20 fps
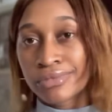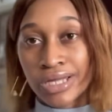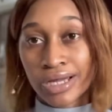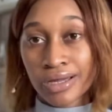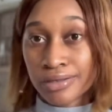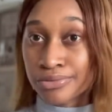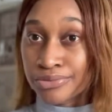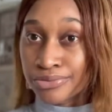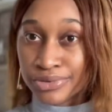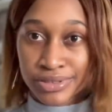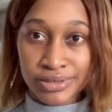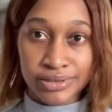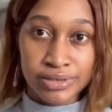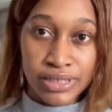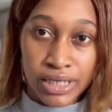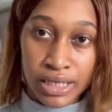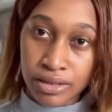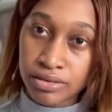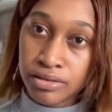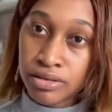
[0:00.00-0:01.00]
anyways,
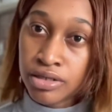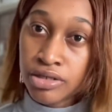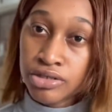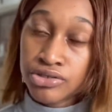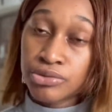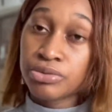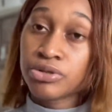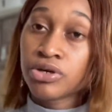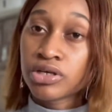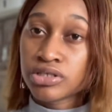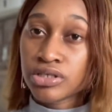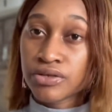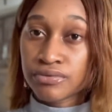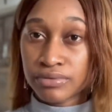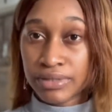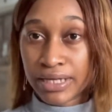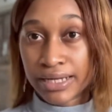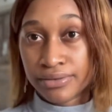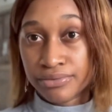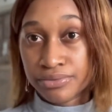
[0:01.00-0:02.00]
yeah, so because of
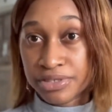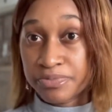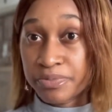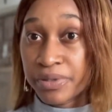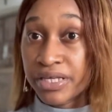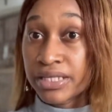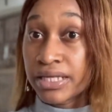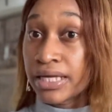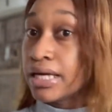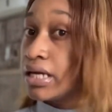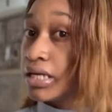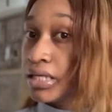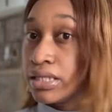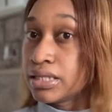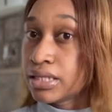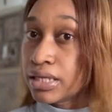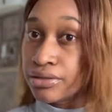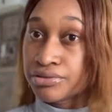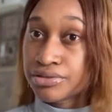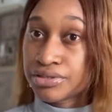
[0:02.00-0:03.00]
that, we spend
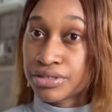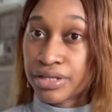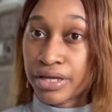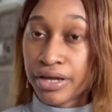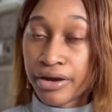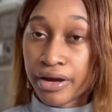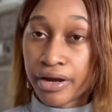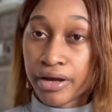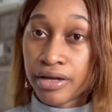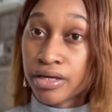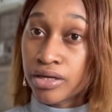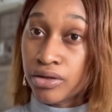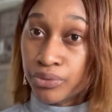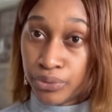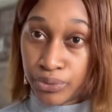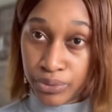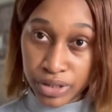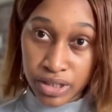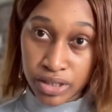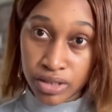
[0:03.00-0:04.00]
8,000 naira a
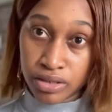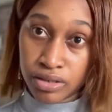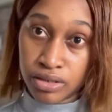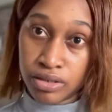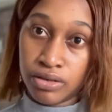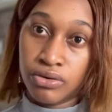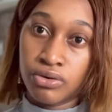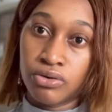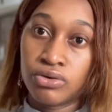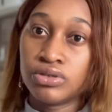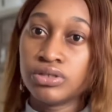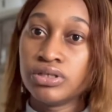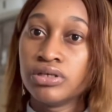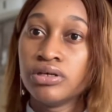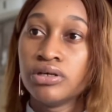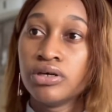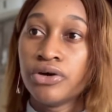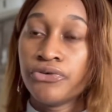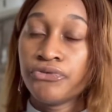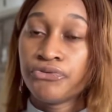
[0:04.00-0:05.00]
week on
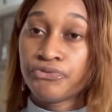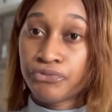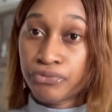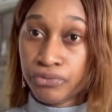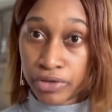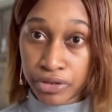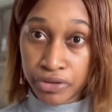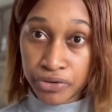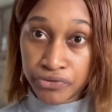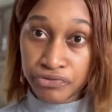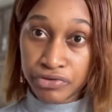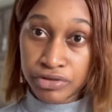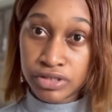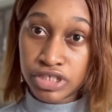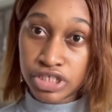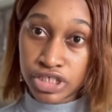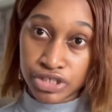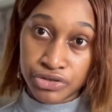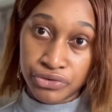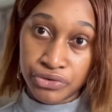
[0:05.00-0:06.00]
fuel for the
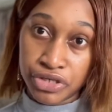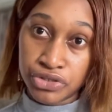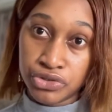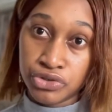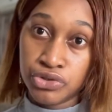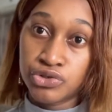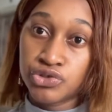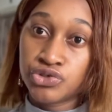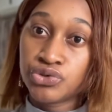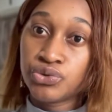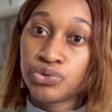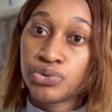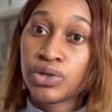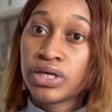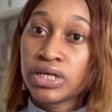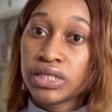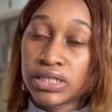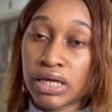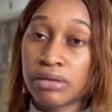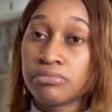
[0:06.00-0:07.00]
generator. So
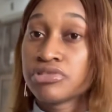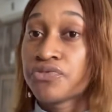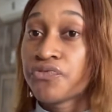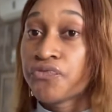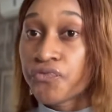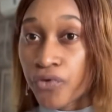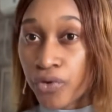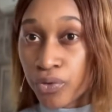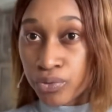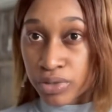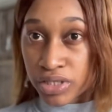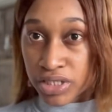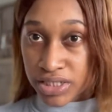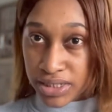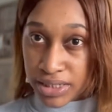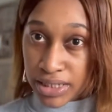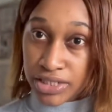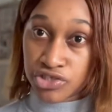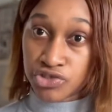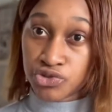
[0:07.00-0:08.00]
times 4 weeks,
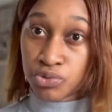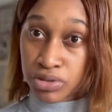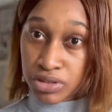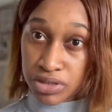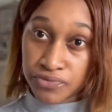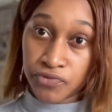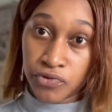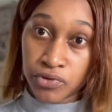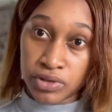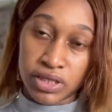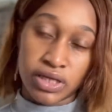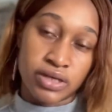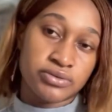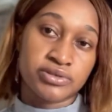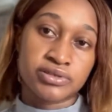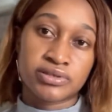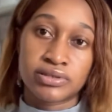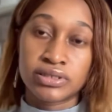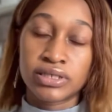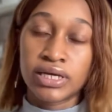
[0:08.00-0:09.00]
that's
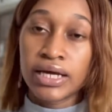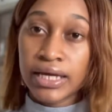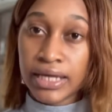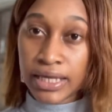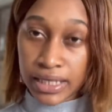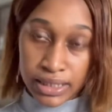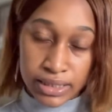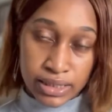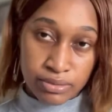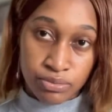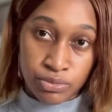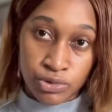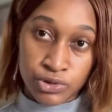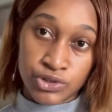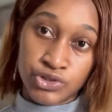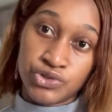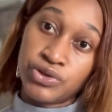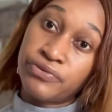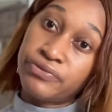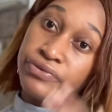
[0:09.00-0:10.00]
24,000 in a month.
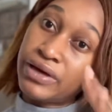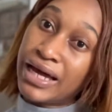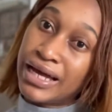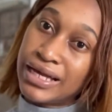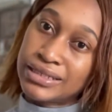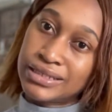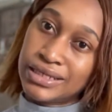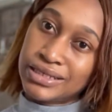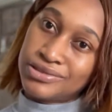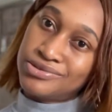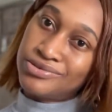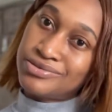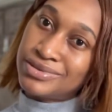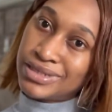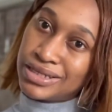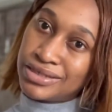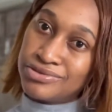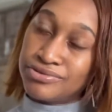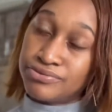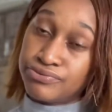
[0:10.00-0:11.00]
So if you add that to
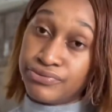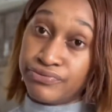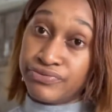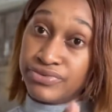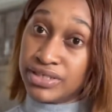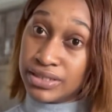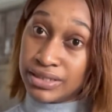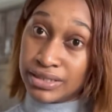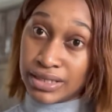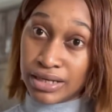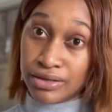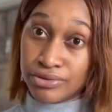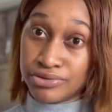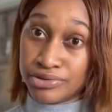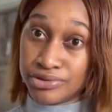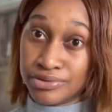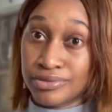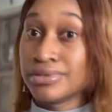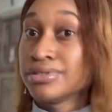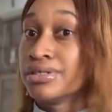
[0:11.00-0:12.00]
10 to
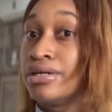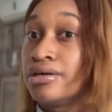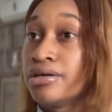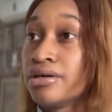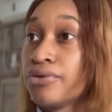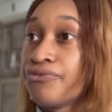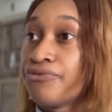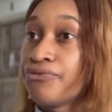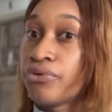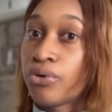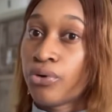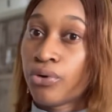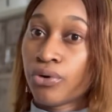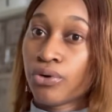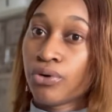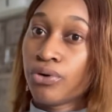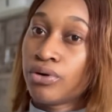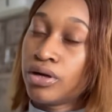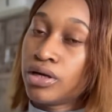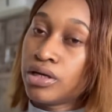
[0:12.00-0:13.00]
15,000
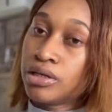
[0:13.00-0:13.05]
for